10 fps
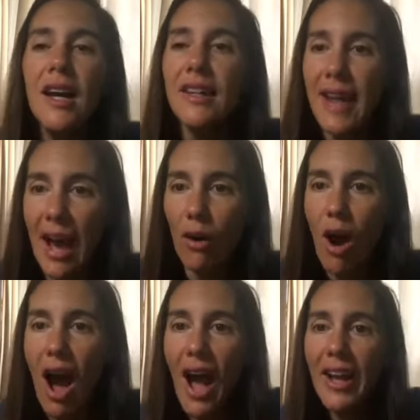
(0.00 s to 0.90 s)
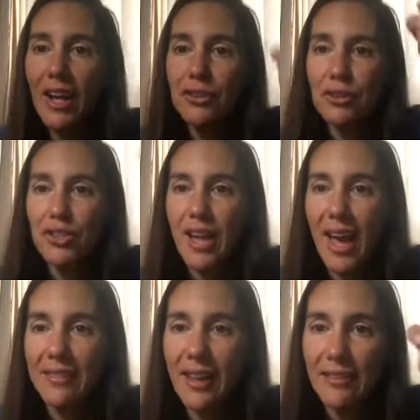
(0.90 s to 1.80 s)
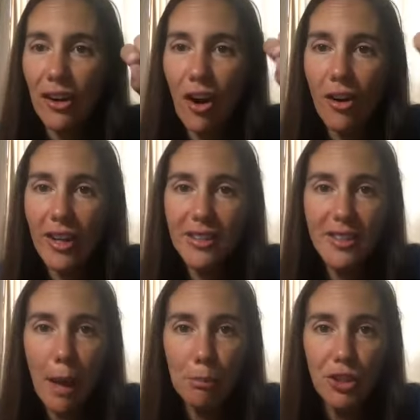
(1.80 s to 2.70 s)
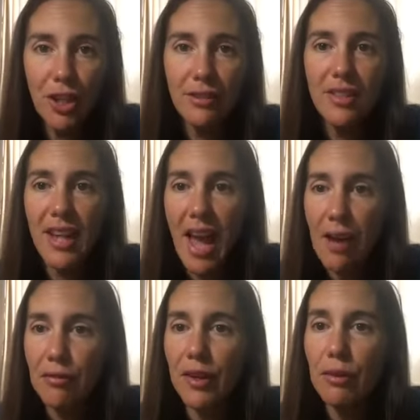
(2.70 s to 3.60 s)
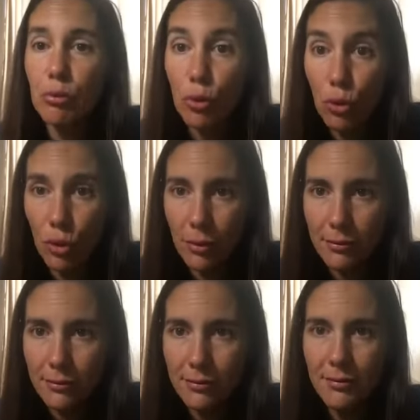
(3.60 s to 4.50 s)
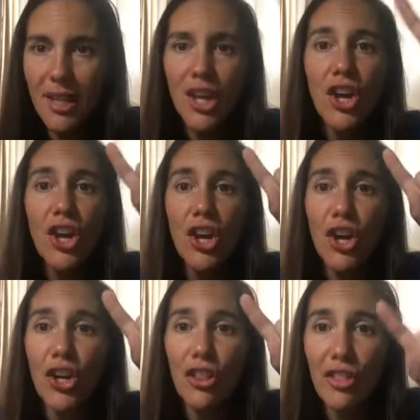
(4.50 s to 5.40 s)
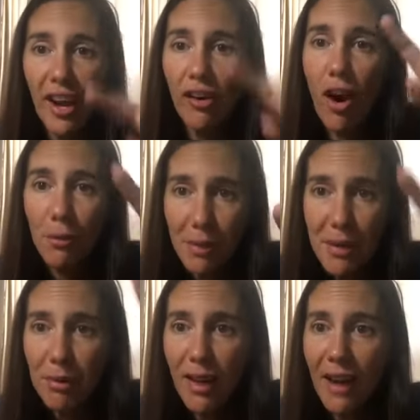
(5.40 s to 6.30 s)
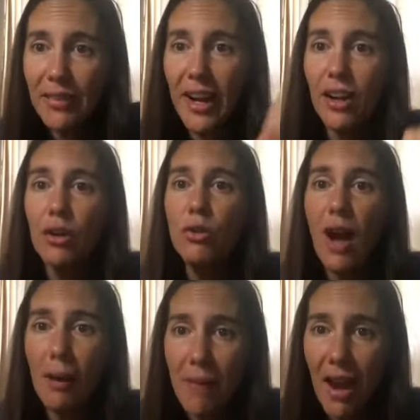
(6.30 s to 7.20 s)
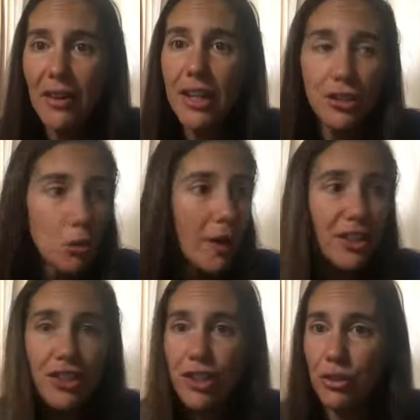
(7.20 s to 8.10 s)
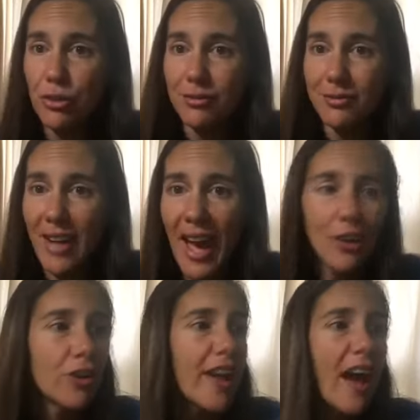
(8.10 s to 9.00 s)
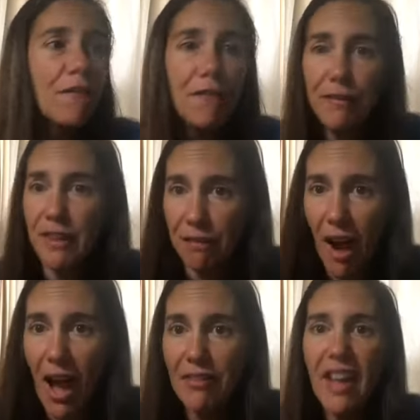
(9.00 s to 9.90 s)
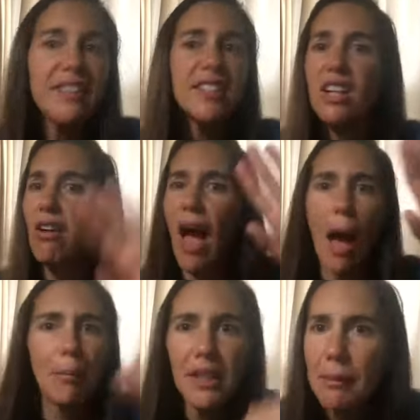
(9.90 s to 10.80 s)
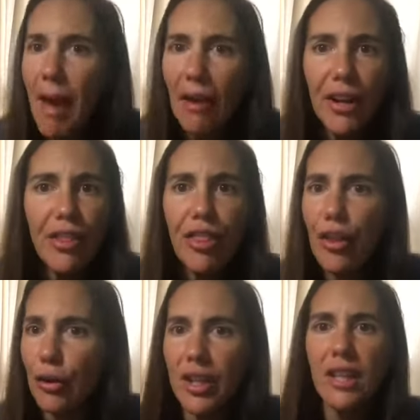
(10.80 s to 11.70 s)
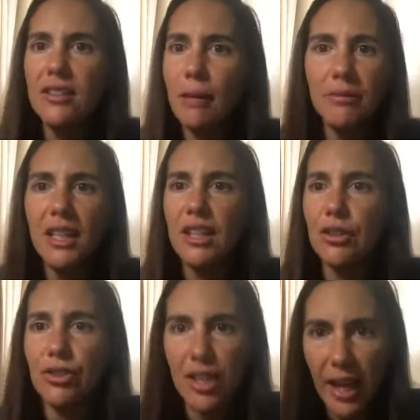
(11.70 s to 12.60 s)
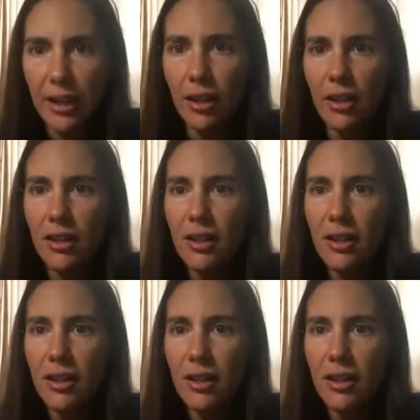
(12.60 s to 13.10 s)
Now, I understand that there are exceptions to every rule. There are people out there who got married at 22 and are now 55 and still happily married 30 something years later.